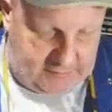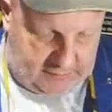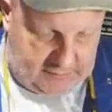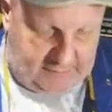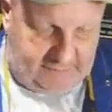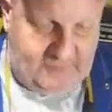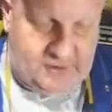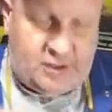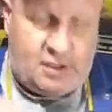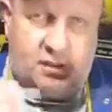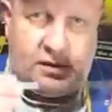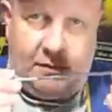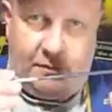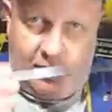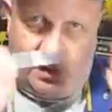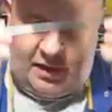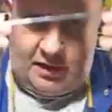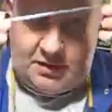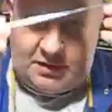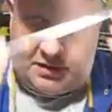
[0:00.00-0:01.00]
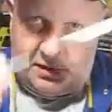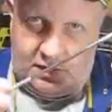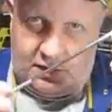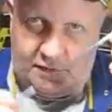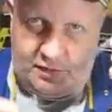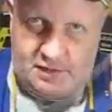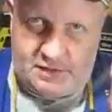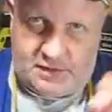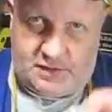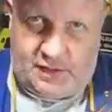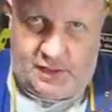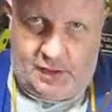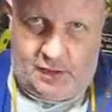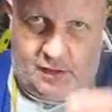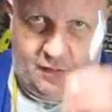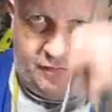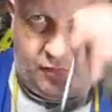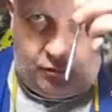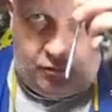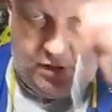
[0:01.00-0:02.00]
and I've checked them against the others. They
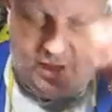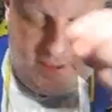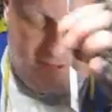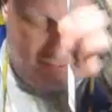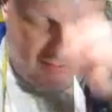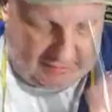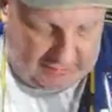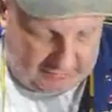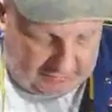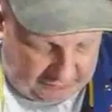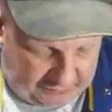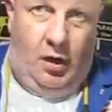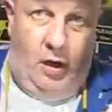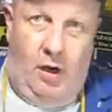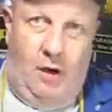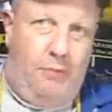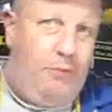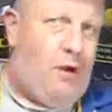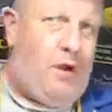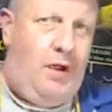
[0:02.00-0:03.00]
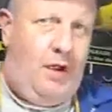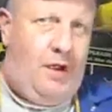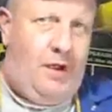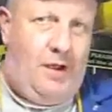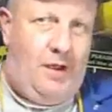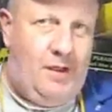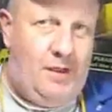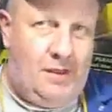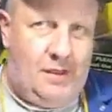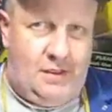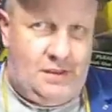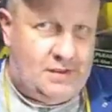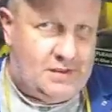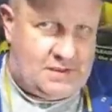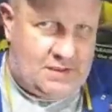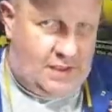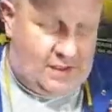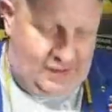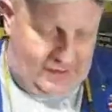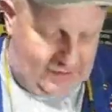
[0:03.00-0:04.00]
are the right length. Hurrah!
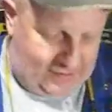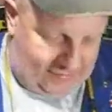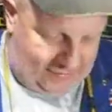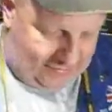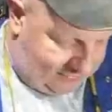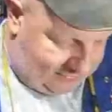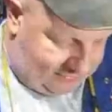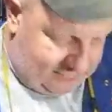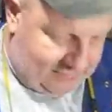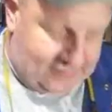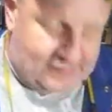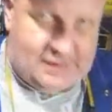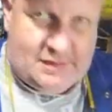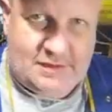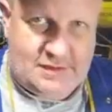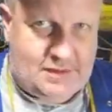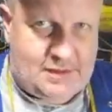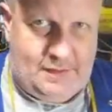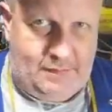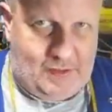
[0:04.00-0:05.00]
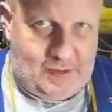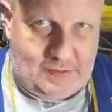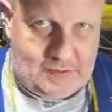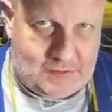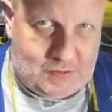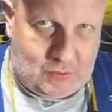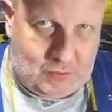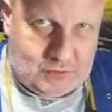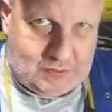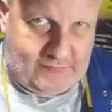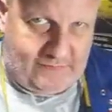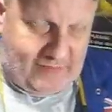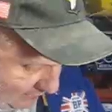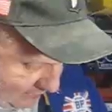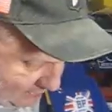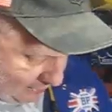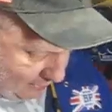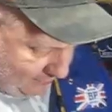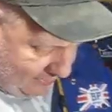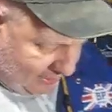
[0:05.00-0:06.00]
Huzzah! And similar sorts of
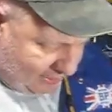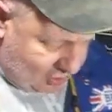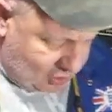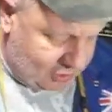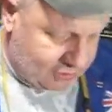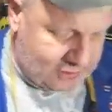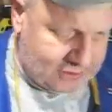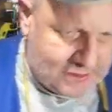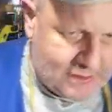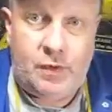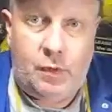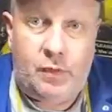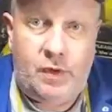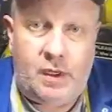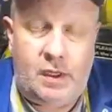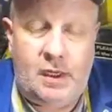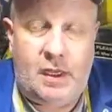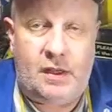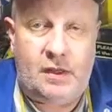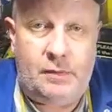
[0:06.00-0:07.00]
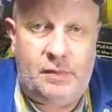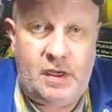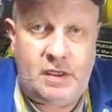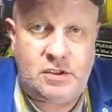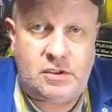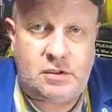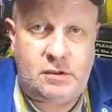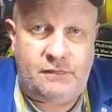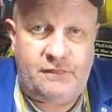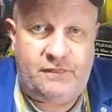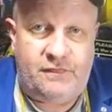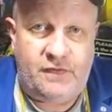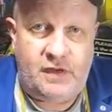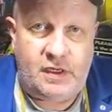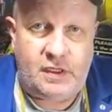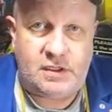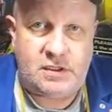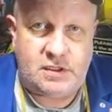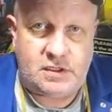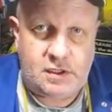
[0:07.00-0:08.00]
exclamations. We can get the bass drum
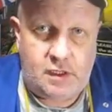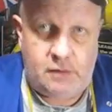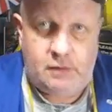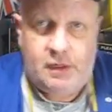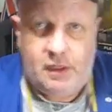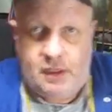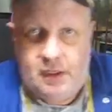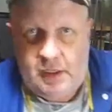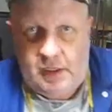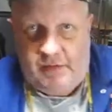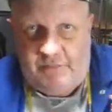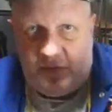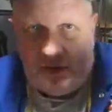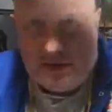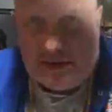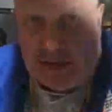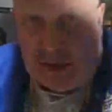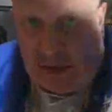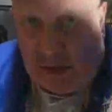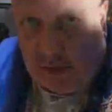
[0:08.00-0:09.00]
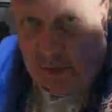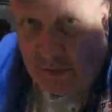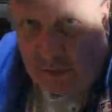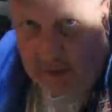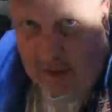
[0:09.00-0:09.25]
finished. So if you take a look